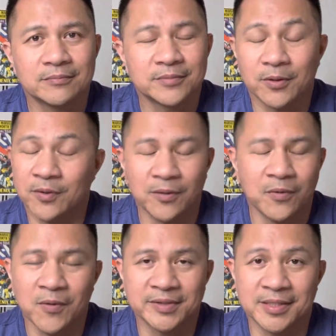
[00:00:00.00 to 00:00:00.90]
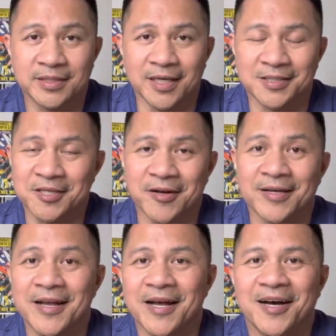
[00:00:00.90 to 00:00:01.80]
What was I saying? Sorry.
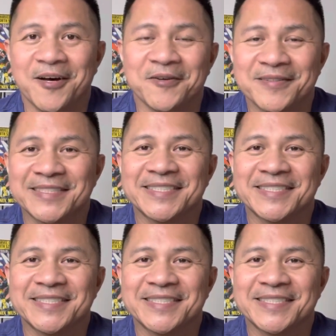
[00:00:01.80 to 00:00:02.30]
Oh,